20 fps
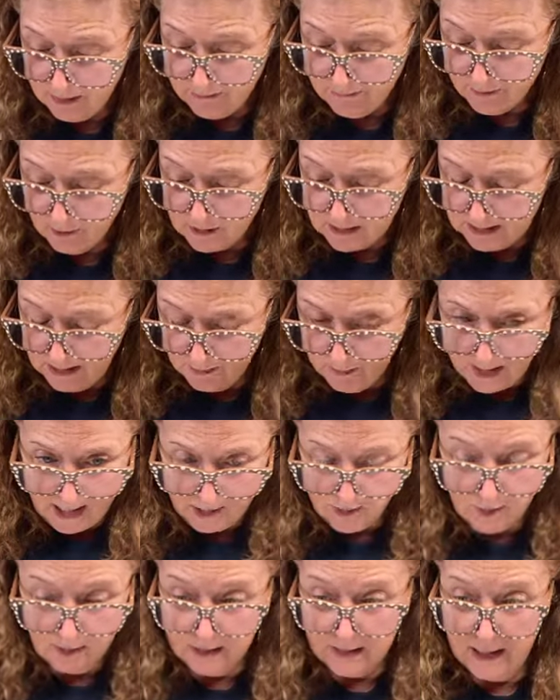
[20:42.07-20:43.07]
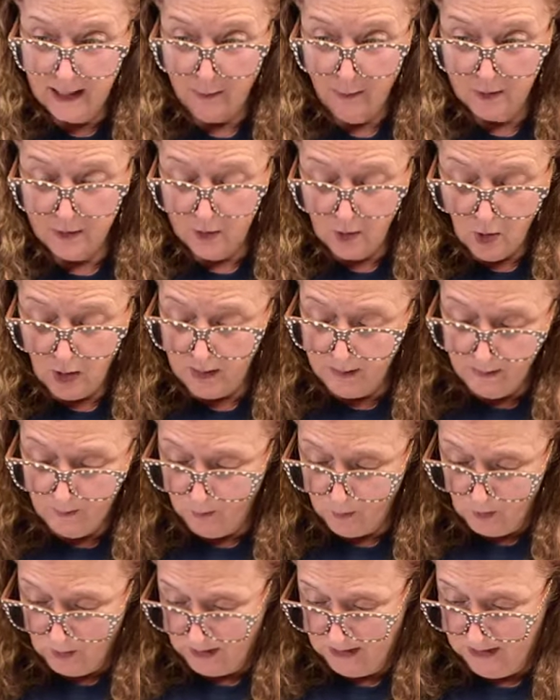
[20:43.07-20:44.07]
is my first St. Patrick's Day with not
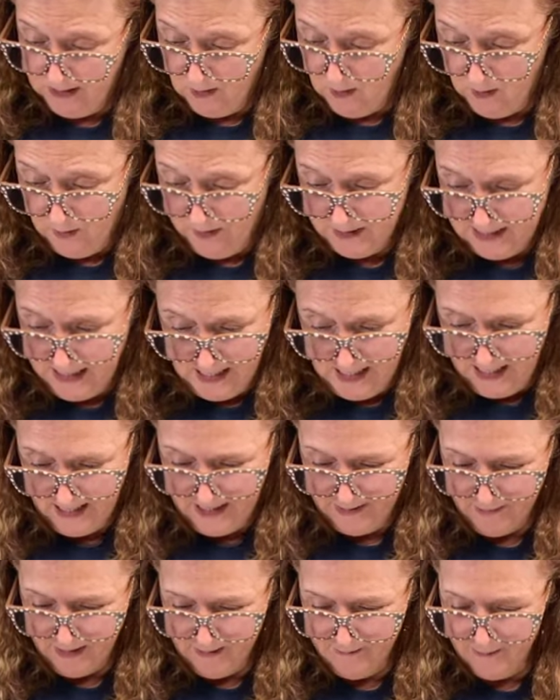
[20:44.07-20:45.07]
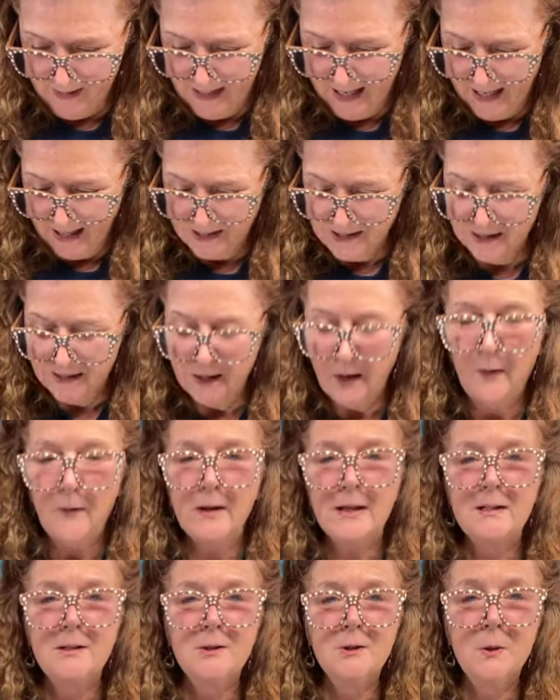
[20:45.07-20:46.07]
working all the time. I've been actually
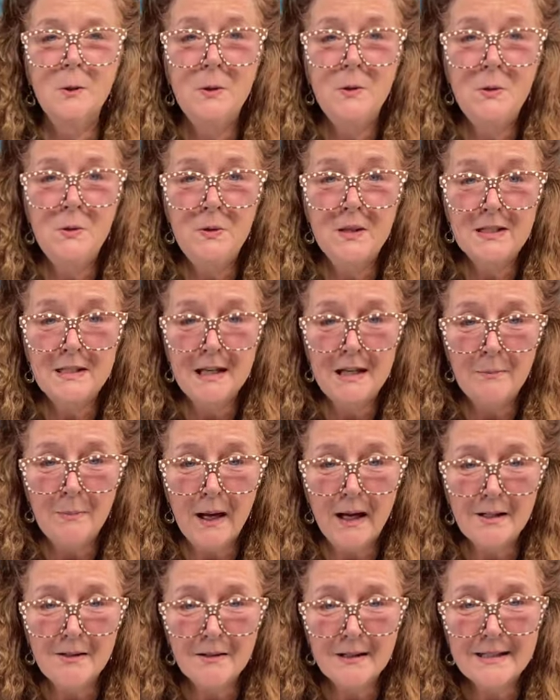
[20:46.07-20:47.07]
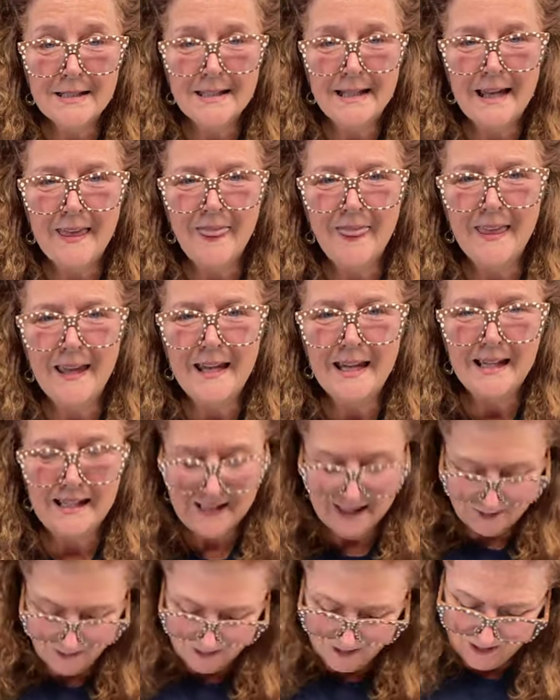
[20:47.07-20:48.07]
going to the St. Patrick's Day
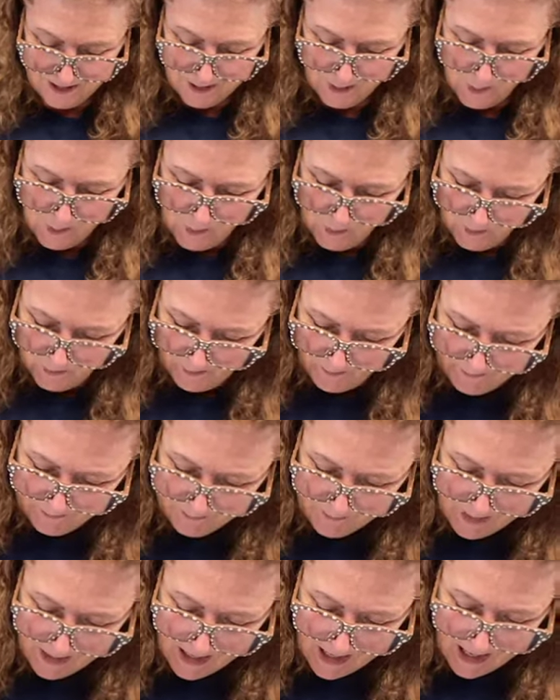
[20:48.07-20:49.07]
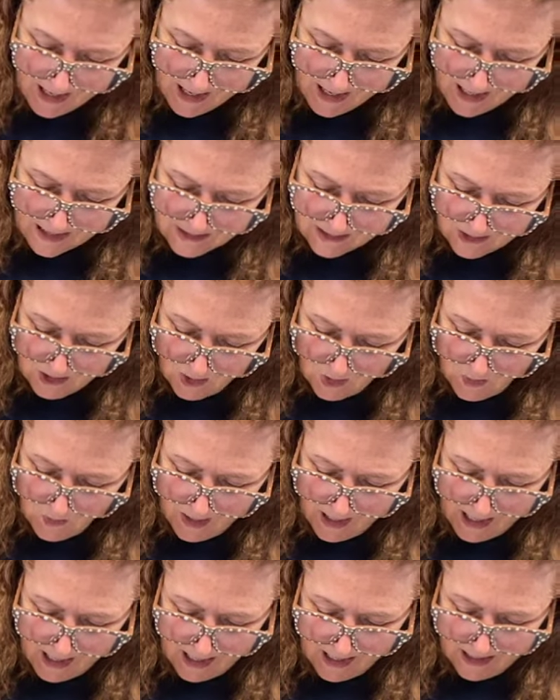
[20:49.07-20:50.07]
things, which is cool.
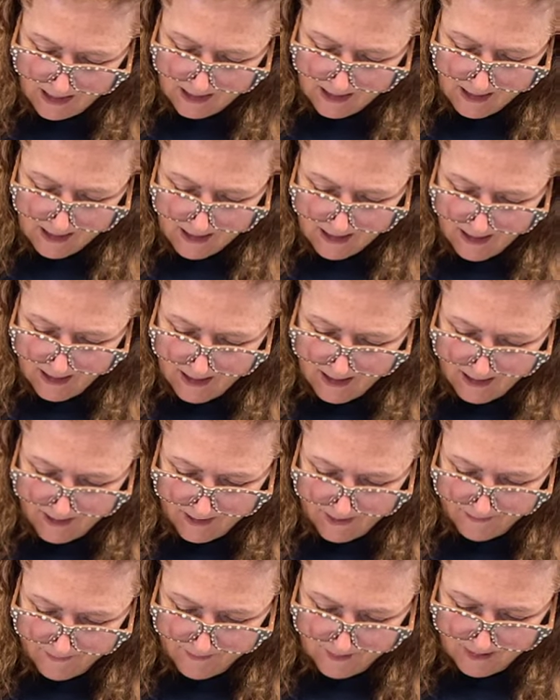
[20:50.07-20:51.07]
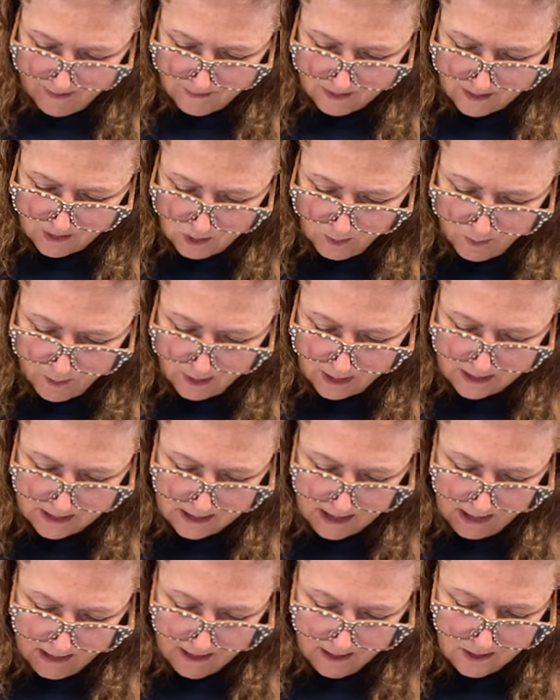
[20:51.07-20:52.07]
So I... I'm super
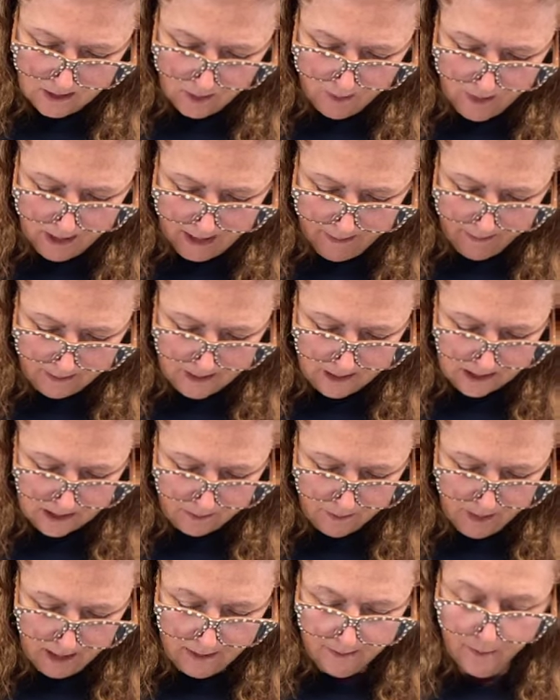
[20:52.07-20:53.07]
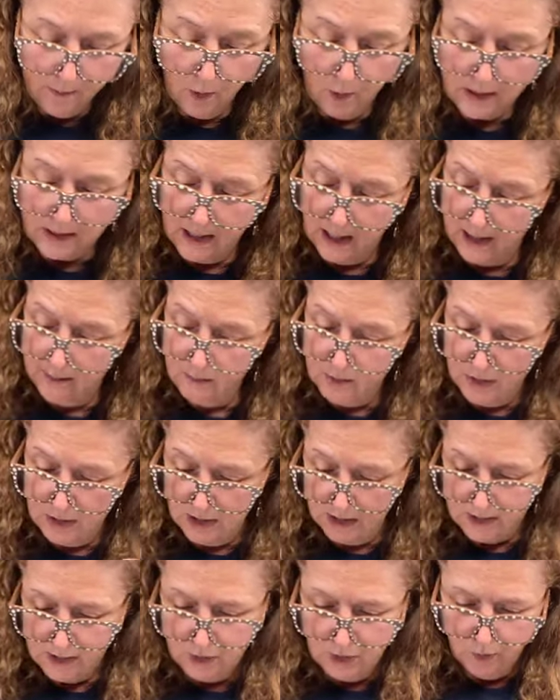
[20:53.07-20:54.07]
excited to be able to spend more time
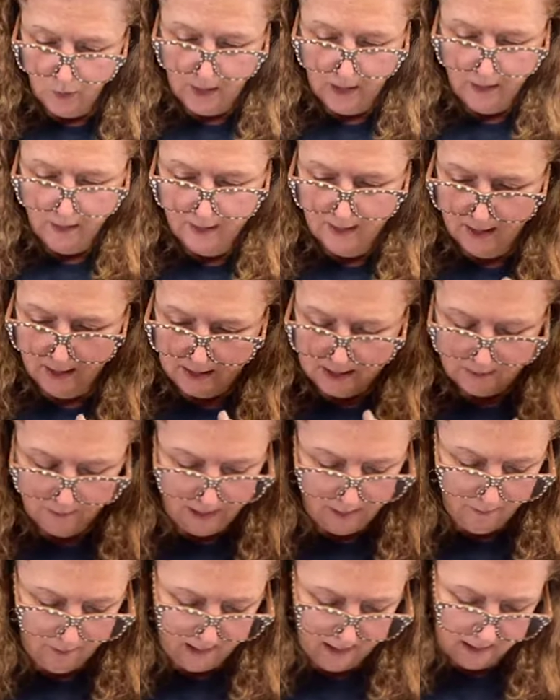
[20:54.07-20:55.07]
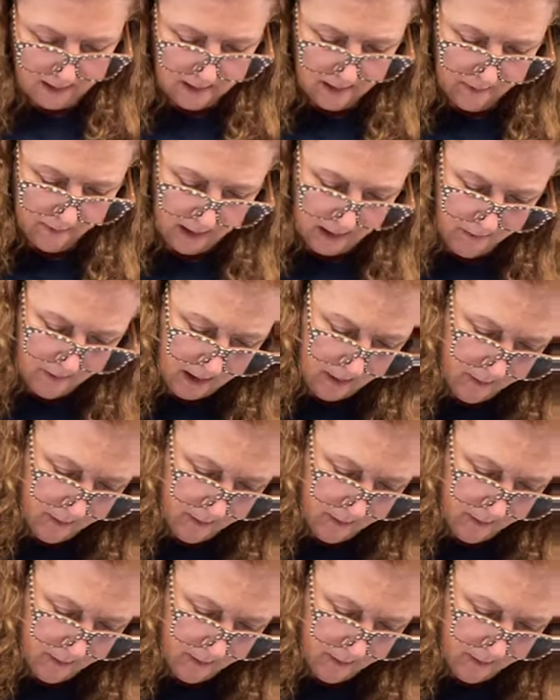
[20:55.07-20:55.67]
just doing this, my painting, my